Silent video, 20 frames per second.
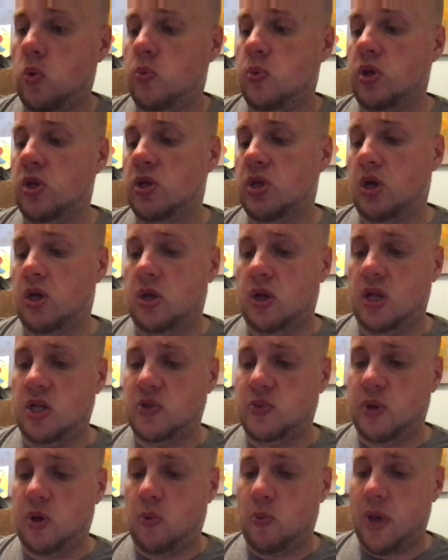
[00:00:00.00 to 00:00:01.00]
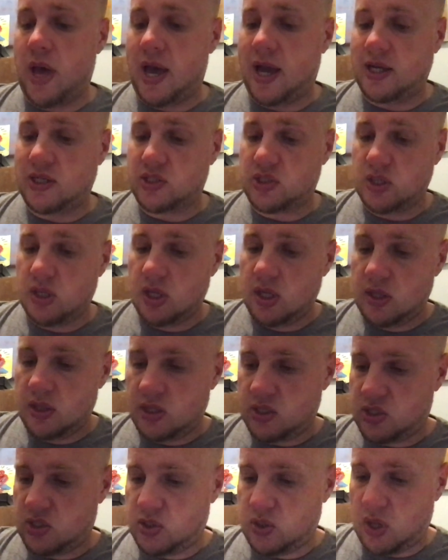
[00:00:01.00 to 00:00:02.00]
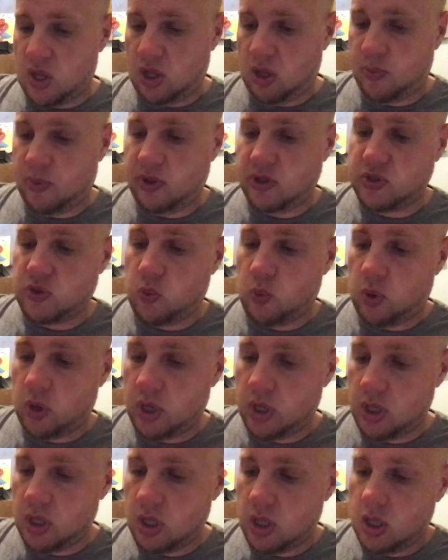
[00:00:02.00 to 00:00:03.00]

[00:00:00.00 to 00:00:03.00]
being done on HBO Max, this is Hellblazer 1,